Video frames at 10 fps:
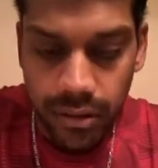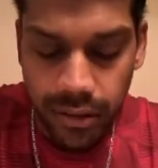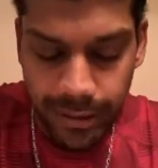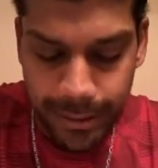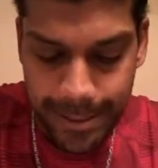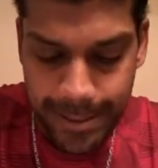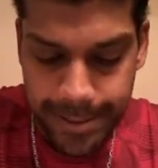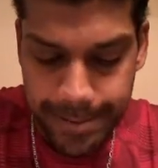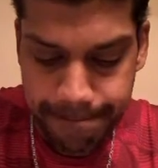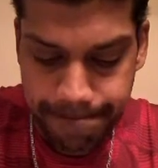
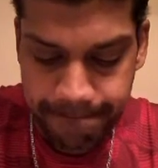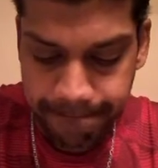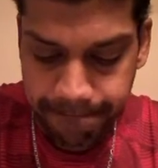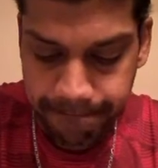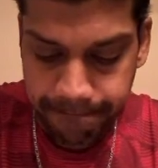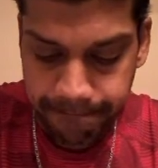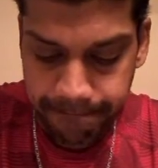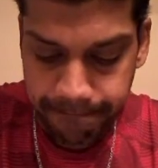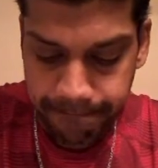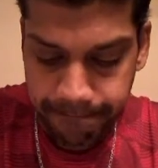Um,
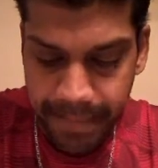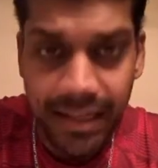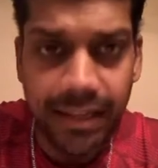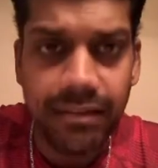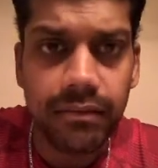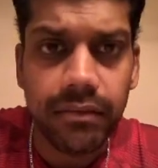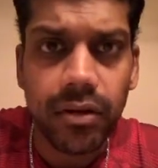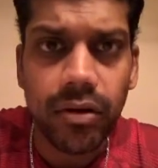and that's it.